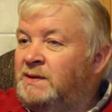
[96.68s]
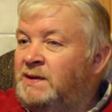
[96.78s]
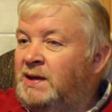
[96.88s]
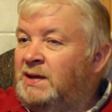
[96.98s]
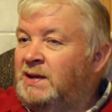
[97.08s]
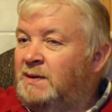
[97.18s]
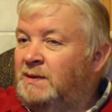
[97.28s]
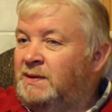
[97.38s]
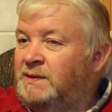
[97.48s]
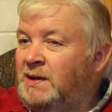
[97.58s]
a thing here
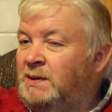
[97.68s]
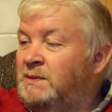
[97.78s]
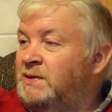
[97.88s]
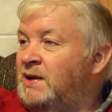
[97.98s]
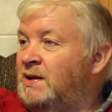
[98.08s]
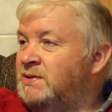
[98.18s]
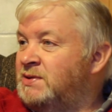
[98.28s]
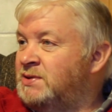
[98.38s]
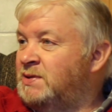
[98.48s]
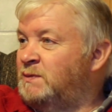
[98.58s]
at the time,
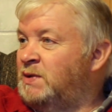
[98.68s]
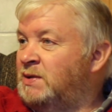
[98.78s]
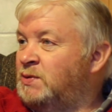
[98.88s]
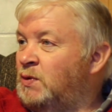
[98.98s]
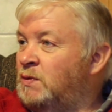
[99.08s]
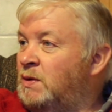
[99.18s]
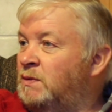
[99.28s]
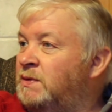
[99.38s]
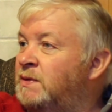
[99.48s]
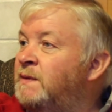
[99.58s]
intelligence, and we had to go around.